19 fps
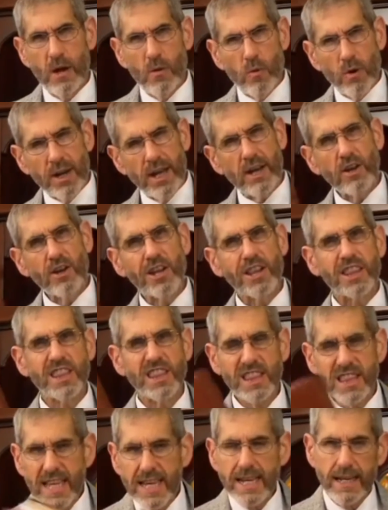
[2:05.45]
We're not going to
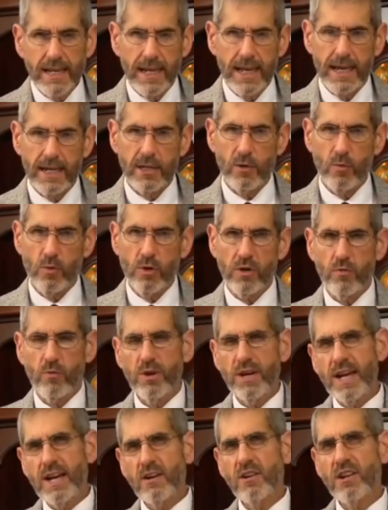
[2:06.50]
think like the world.
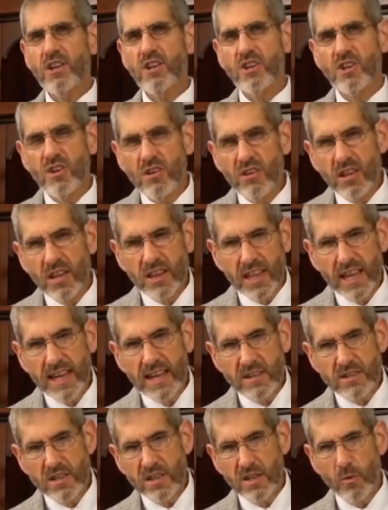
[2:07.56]
We're not going to do the
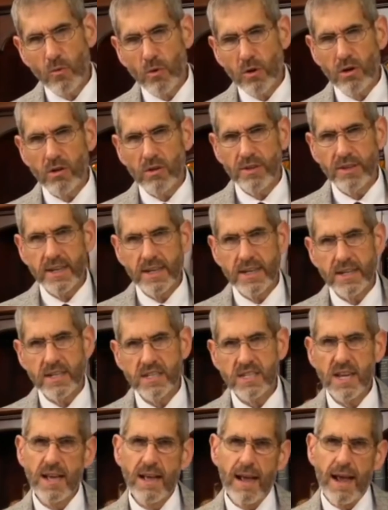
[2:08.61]
things that the world
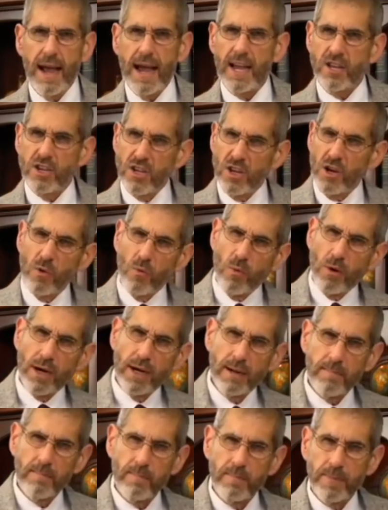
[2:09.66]
does. And you know
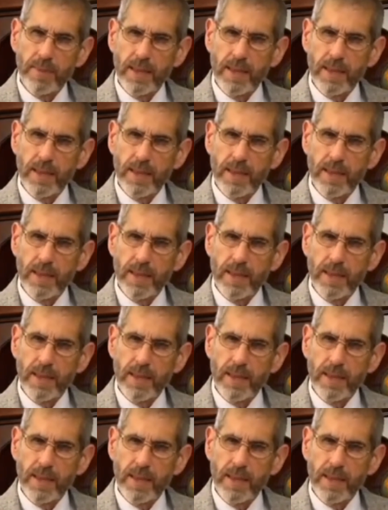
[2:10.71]
what?